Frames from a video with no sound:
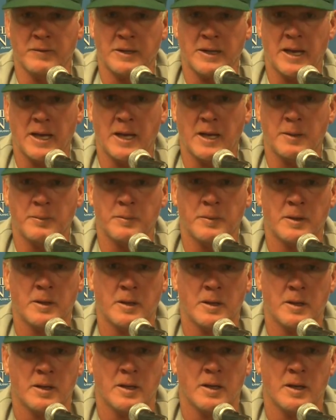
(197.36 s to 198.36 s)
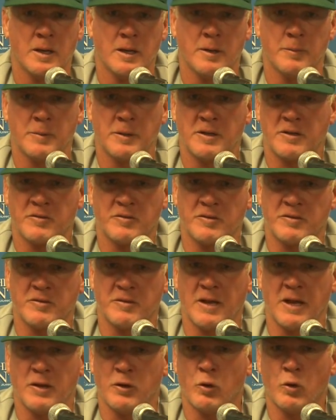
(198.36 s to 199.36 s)
game, because it's
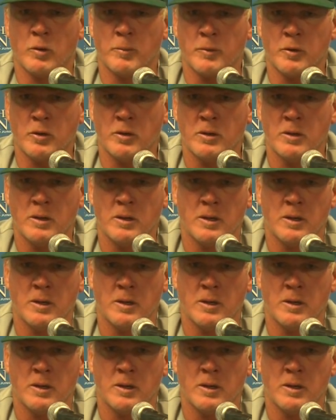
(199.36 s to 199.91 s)
not normal.